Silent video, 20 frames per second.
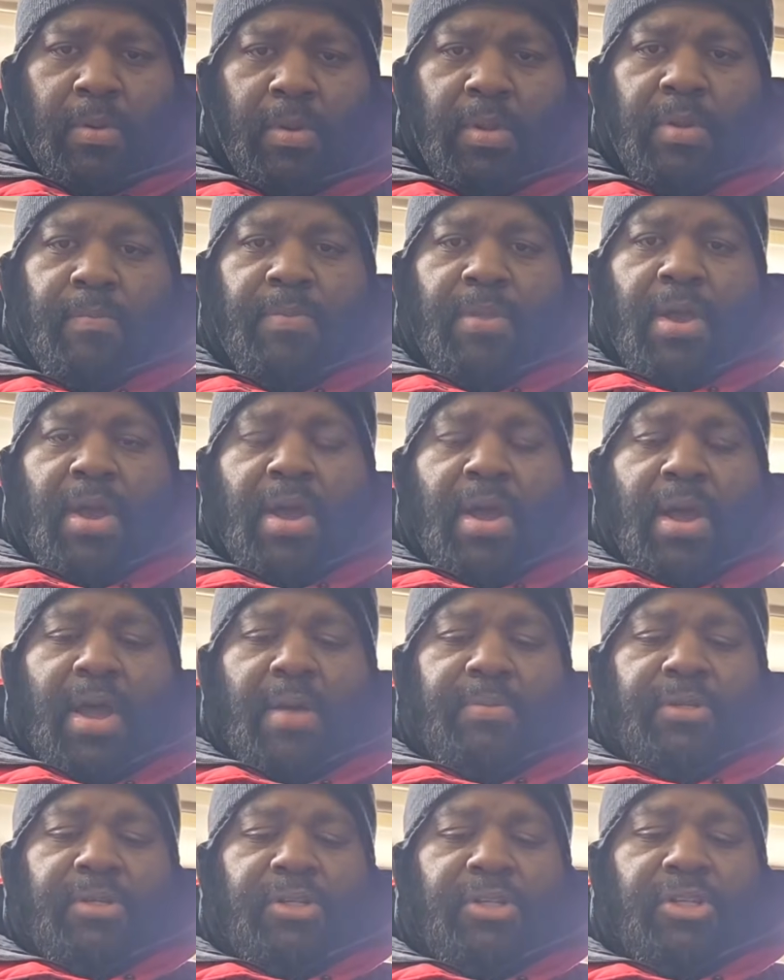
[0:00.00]
No,
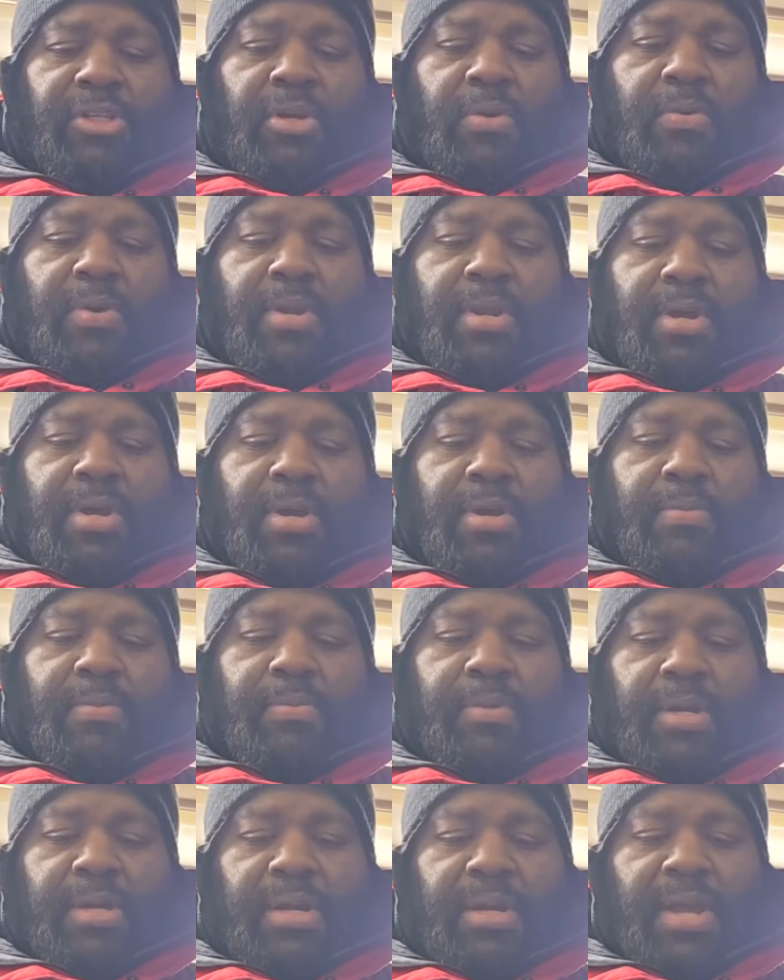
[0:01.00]
I'm just showing a
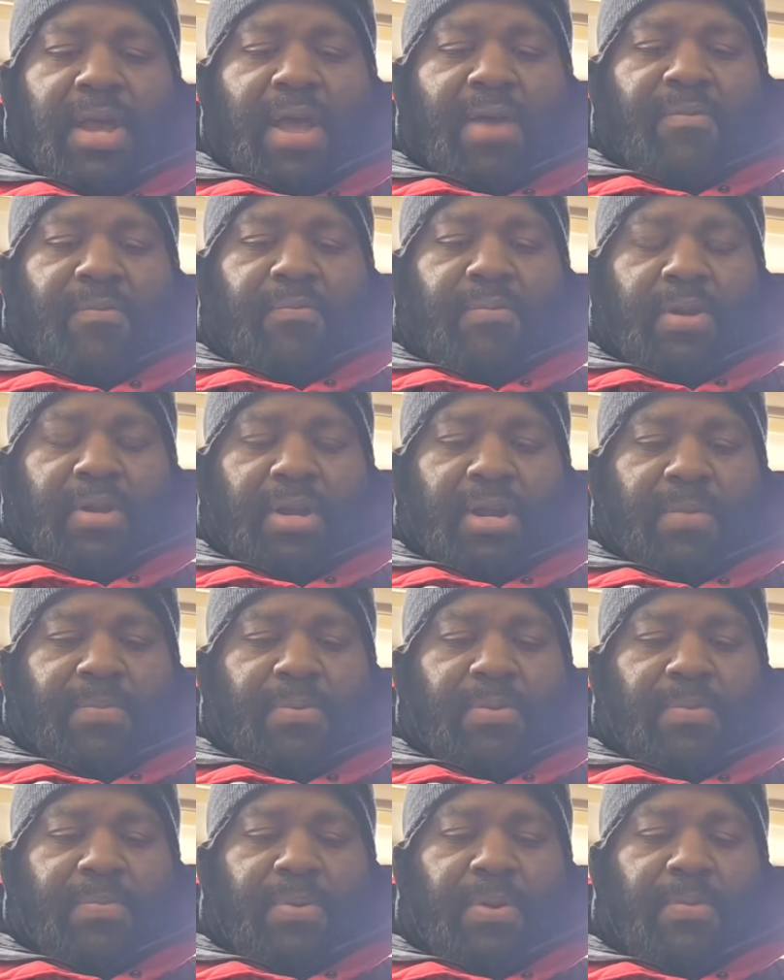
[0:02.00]

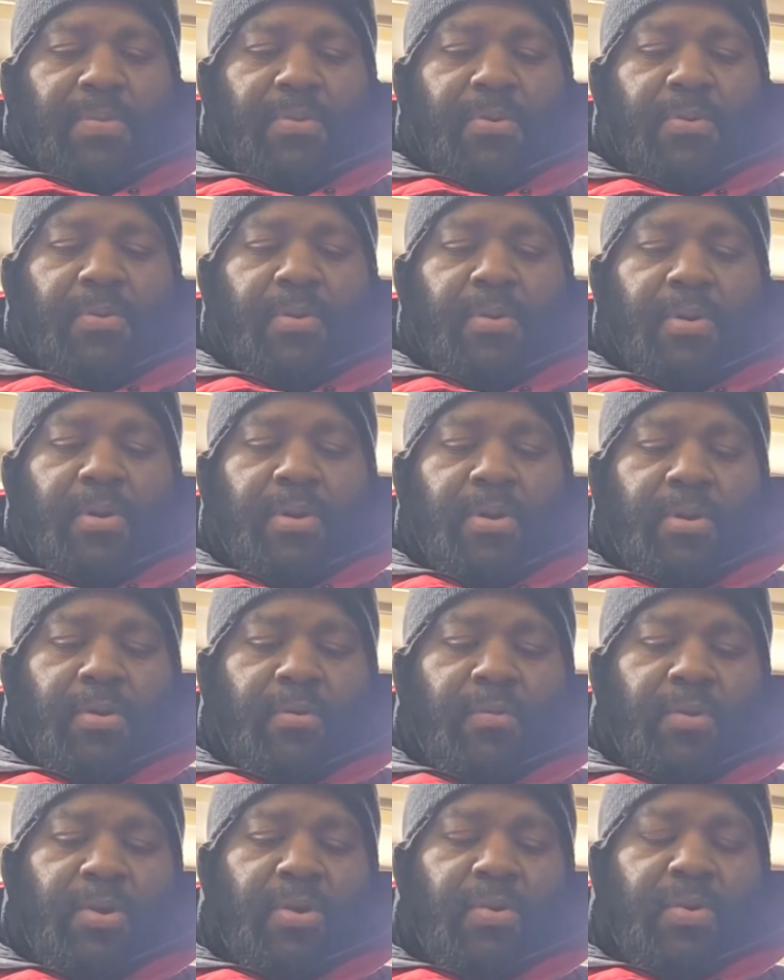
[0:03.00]
couple of people
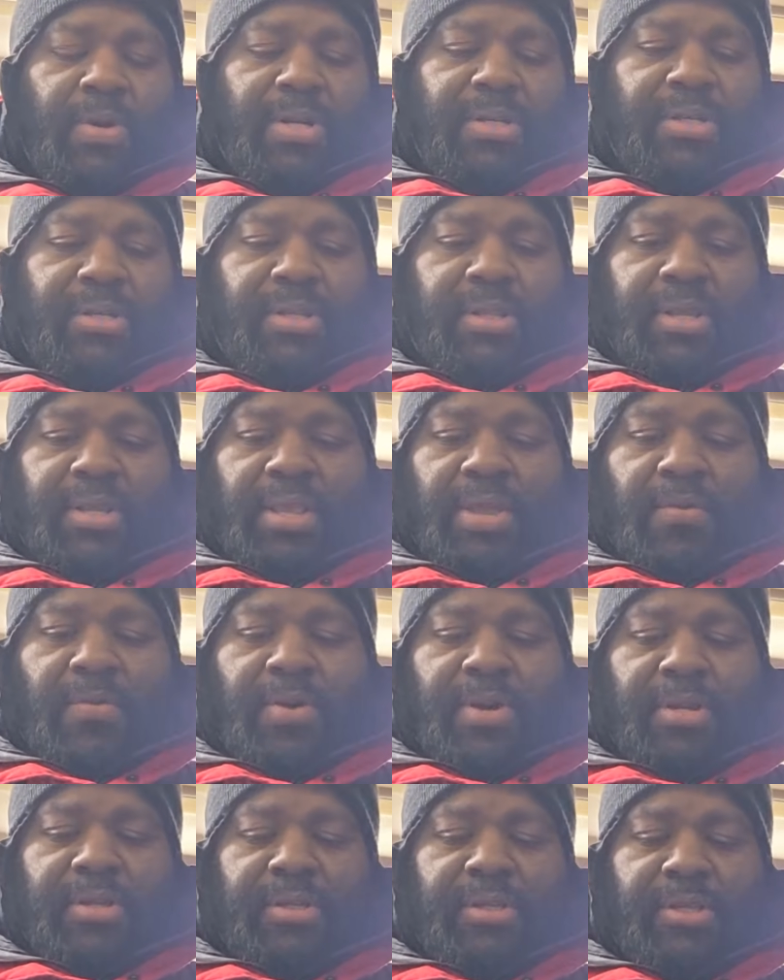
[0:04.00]
requested that they
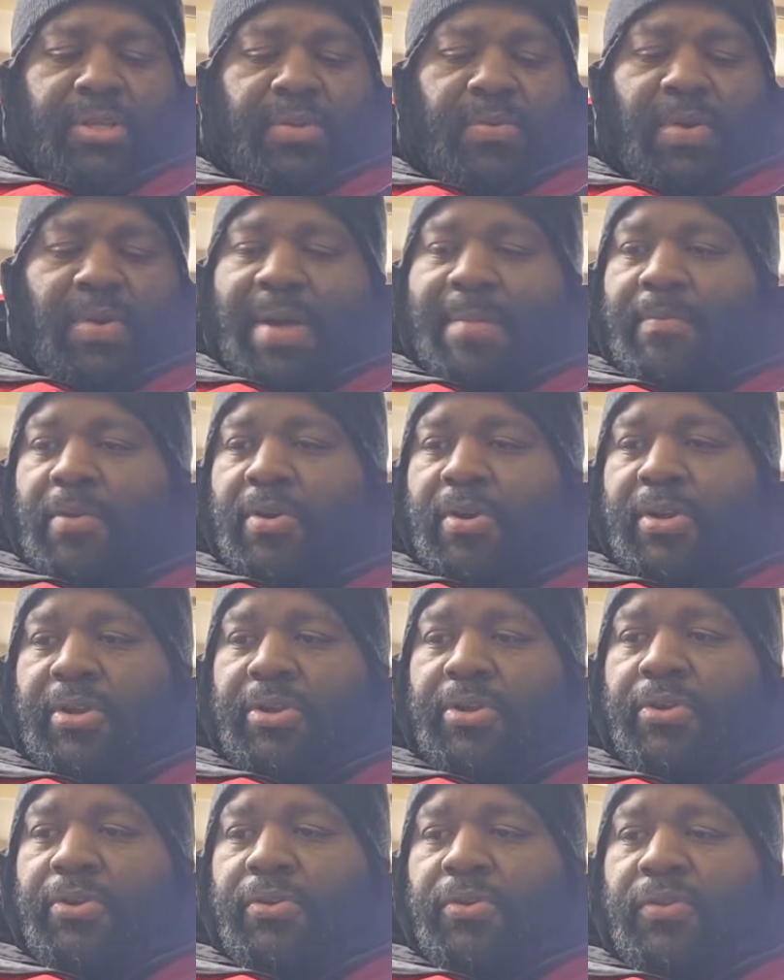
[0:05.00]
wanted to see what I'm going
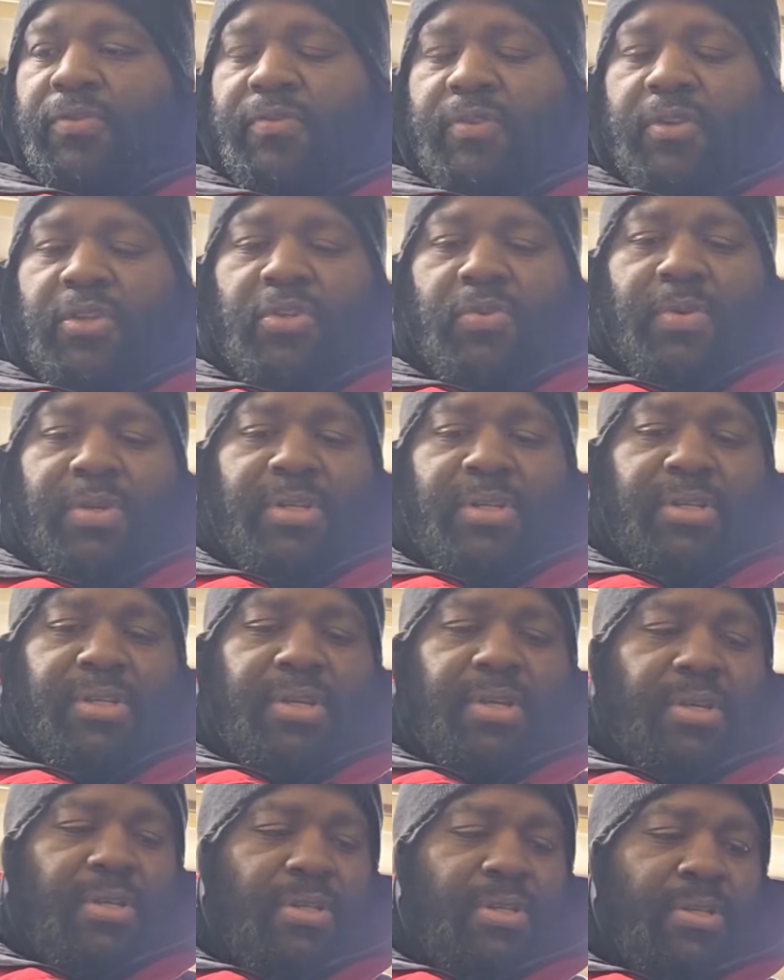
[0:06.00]
to use for
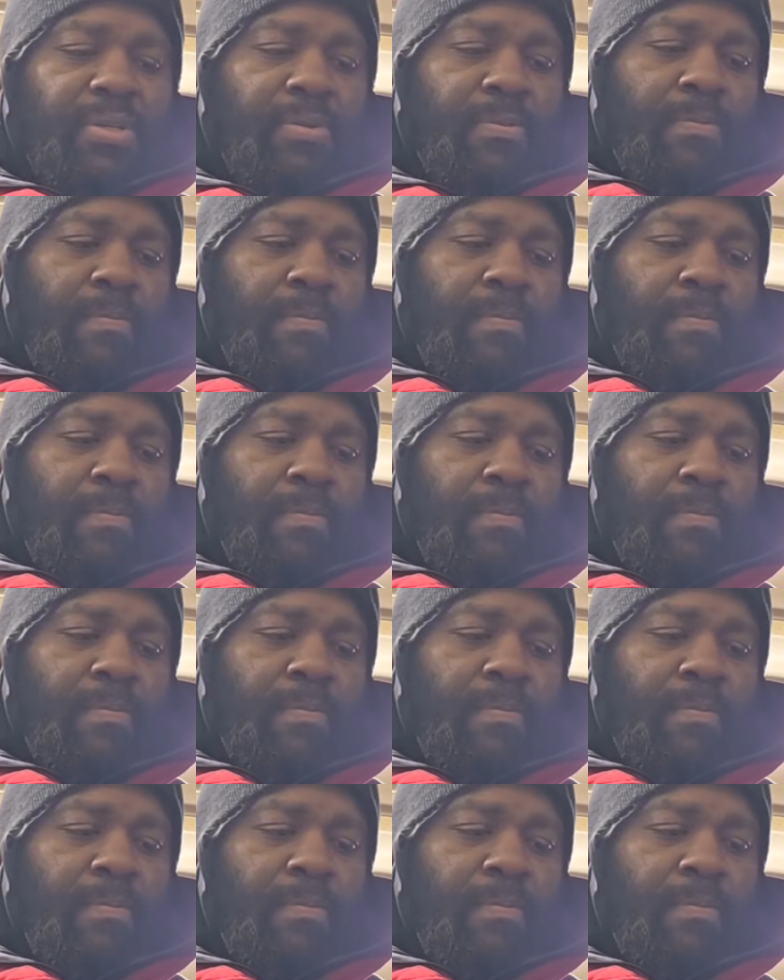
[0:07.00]
26,